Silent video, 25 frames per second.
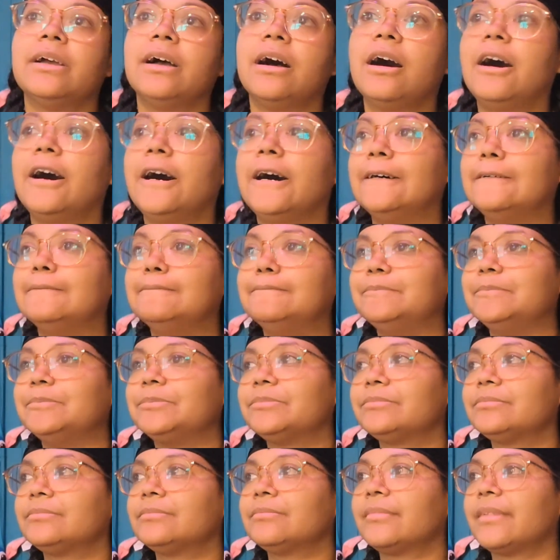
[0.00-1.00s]

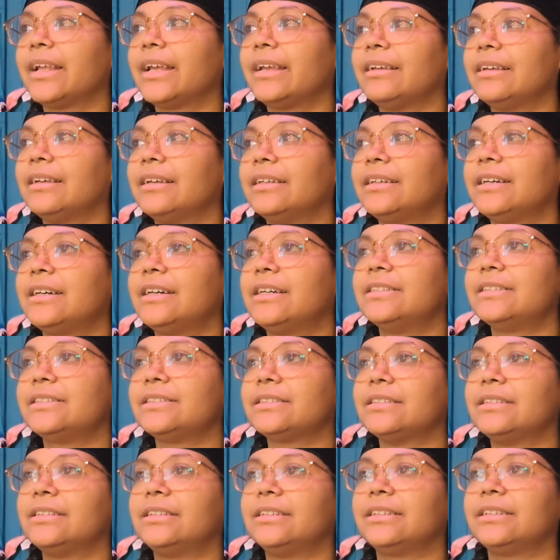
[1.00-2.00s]

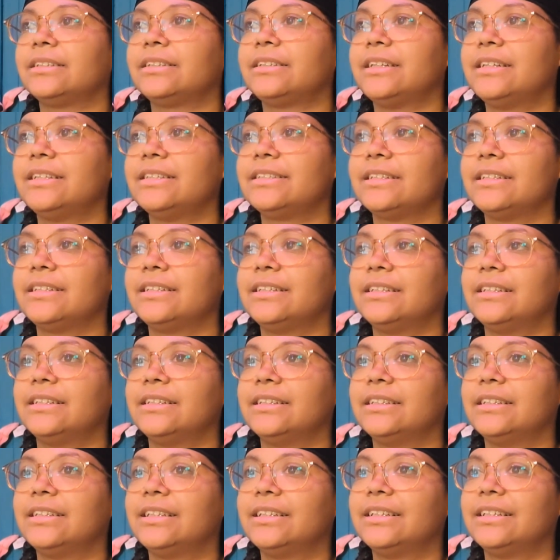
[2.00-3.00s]
Cause
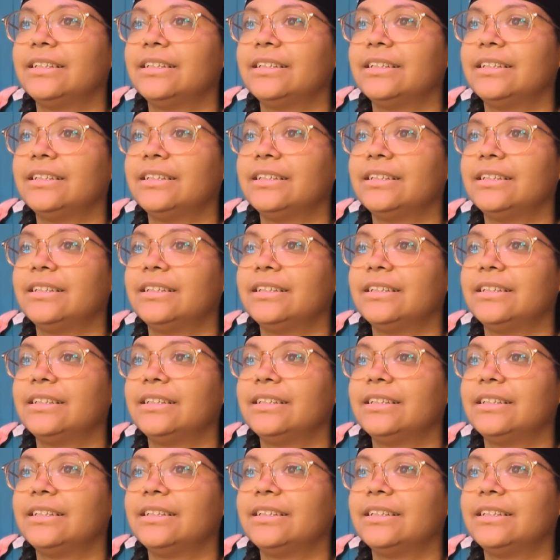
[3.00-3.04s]
the